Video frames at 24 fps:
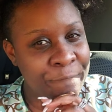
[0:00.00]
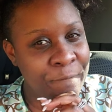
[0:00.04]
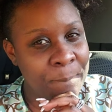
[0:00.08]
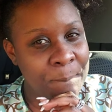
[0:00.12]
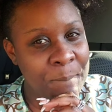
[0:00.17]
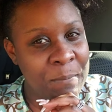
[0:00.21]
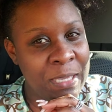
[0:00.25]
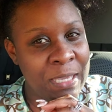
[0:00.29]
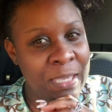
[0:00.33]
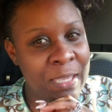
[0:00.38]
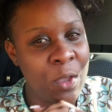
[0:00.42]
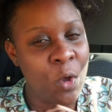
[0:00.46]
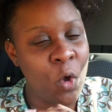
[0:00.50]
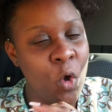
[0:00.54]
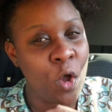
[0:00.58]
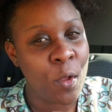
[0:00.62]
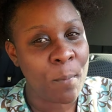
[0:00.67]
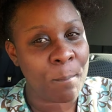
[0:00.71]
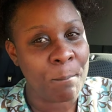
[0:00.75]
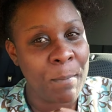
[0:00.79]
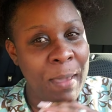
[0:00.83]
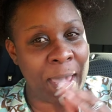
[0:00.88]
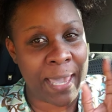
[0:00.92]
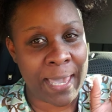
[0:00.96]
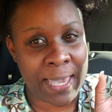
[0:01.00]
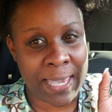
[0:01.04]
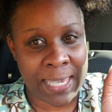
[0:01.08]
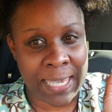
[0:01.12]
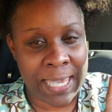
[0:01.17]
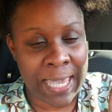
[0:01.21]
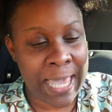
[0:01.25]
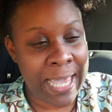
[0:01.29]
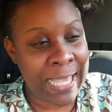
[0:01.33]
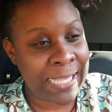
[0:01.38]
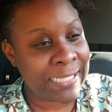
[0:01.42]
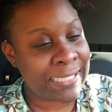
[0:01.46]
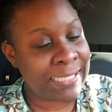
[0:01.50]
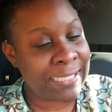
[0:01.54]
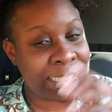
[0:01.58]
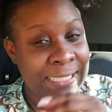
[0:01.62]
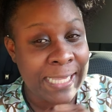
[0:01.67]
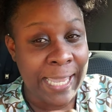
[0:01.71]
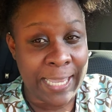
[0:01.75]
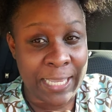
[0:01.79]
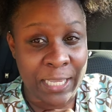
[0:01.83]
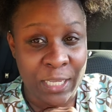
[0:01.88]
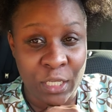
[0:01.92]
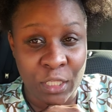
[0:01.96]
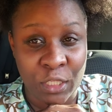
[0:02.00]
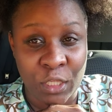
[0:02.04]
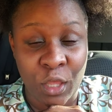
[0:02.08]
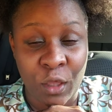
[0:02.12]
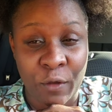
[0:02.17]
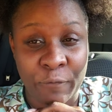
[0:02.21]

for me on my cycle